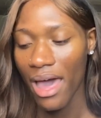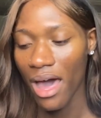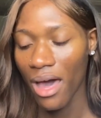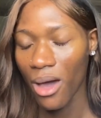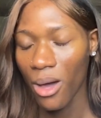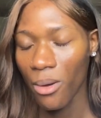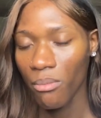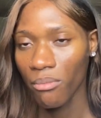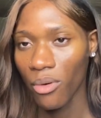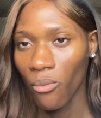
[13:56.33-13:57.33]

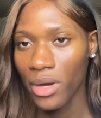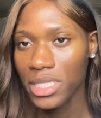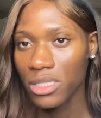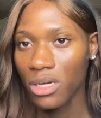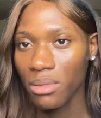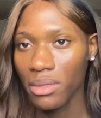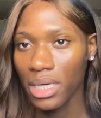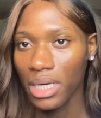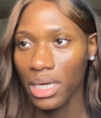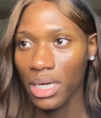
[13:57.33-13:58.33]
Um, one's gonna
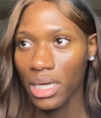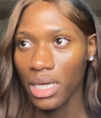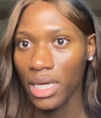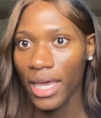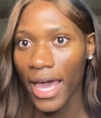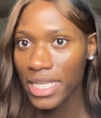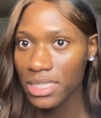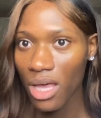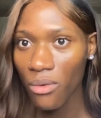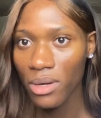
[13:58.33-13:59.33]
be
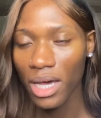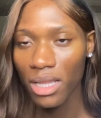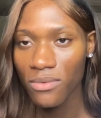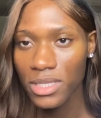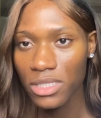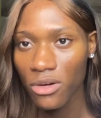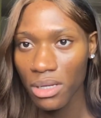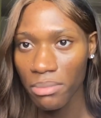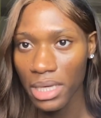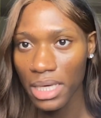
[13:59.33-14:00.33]
Queso and the other one's
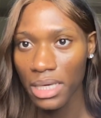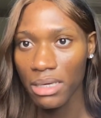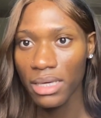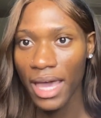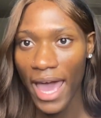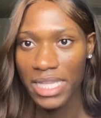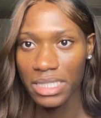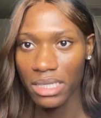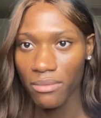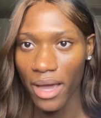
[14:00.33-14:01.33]
gonna be
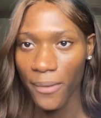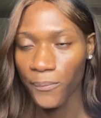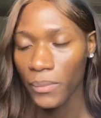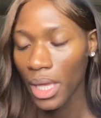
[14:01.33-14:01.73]
Cassidy, right?